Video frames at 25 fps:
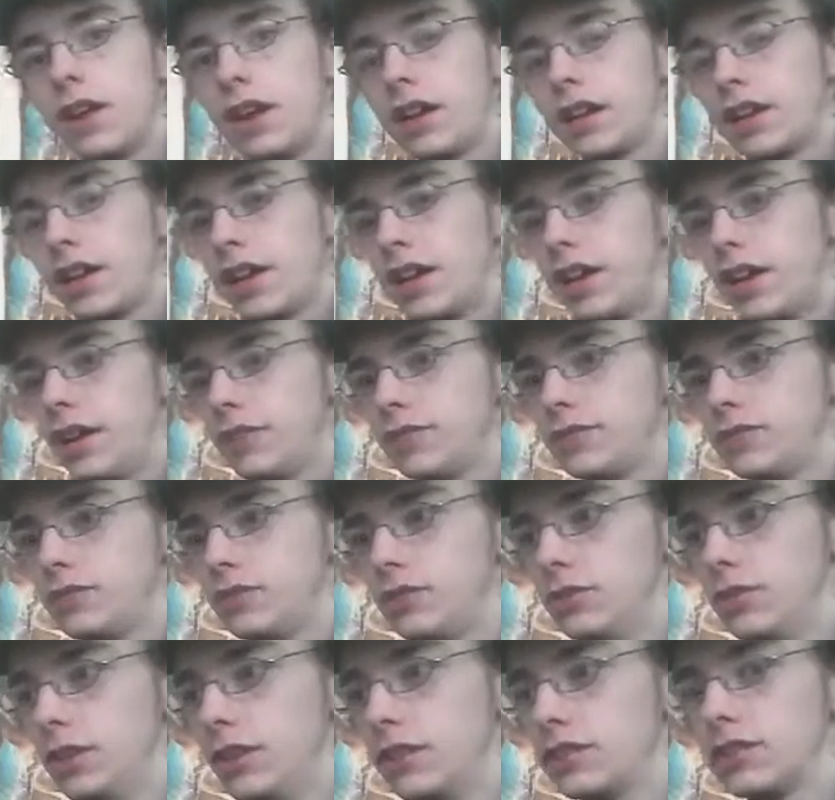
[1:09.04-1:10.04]
Okay, I have to
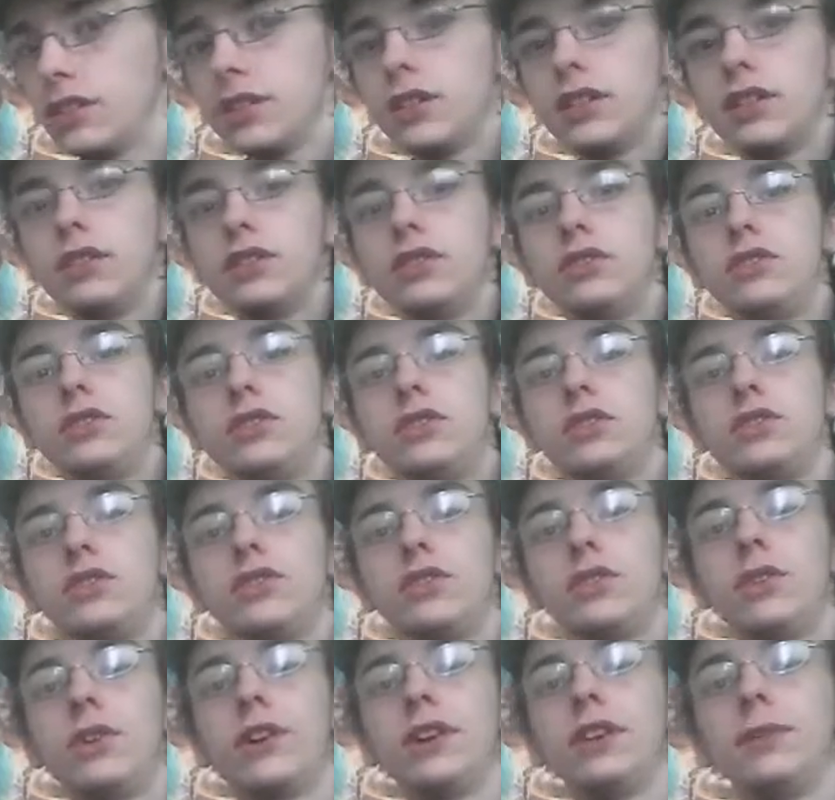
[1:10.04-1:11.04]
do this.
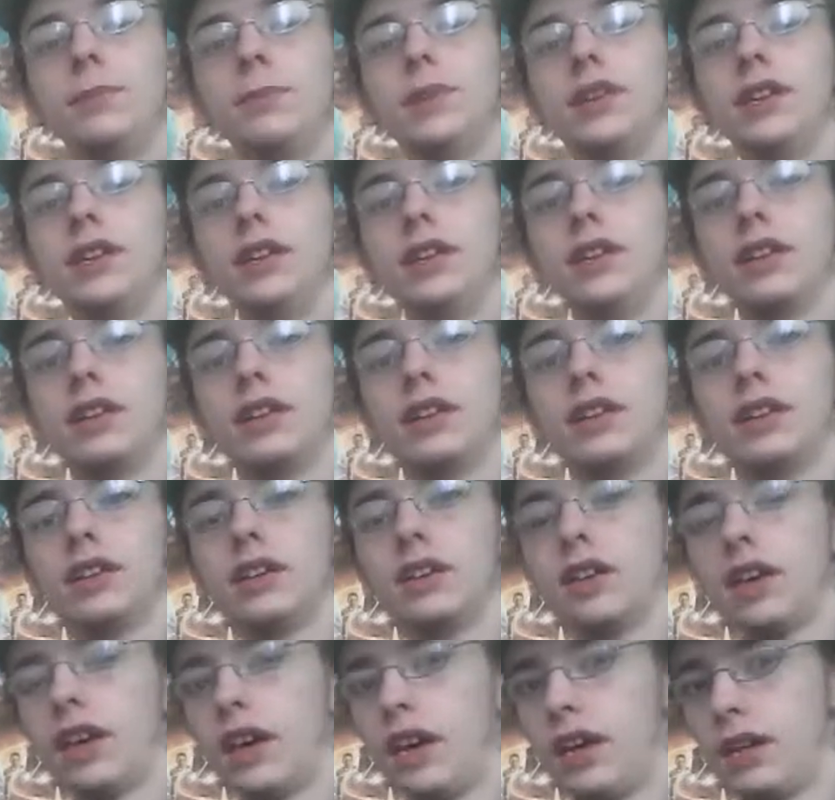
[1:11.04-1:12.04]
Join me
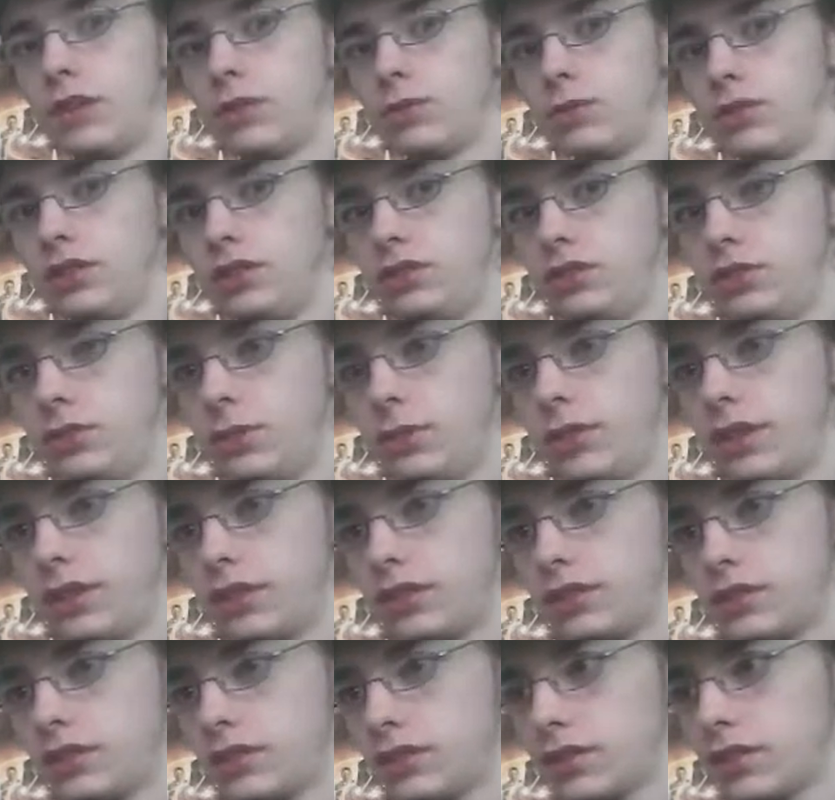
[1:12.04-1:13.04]
and
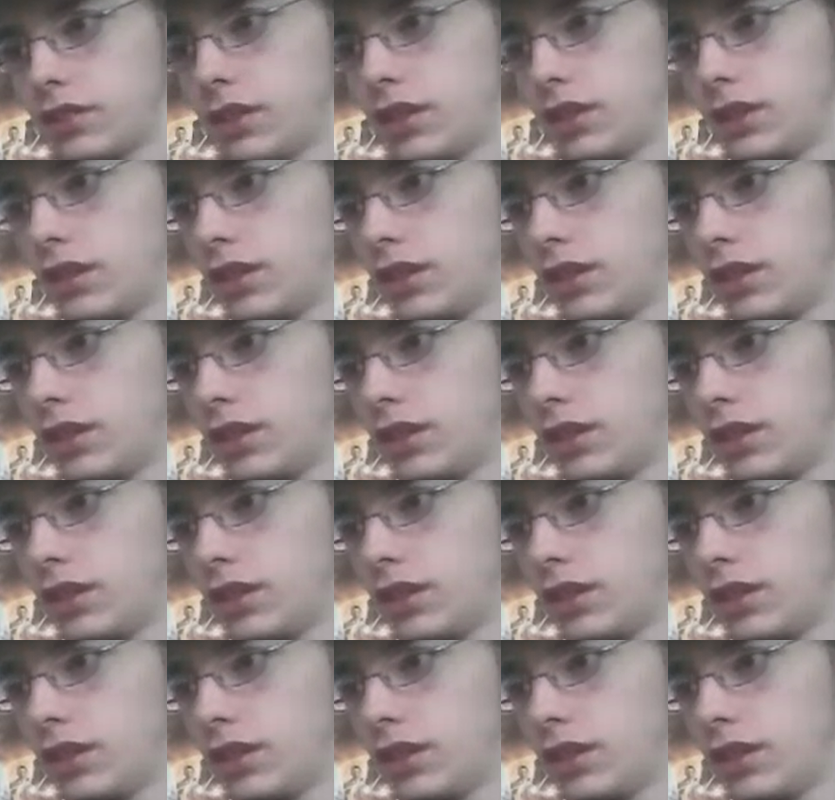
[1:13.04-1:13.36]
rejoice.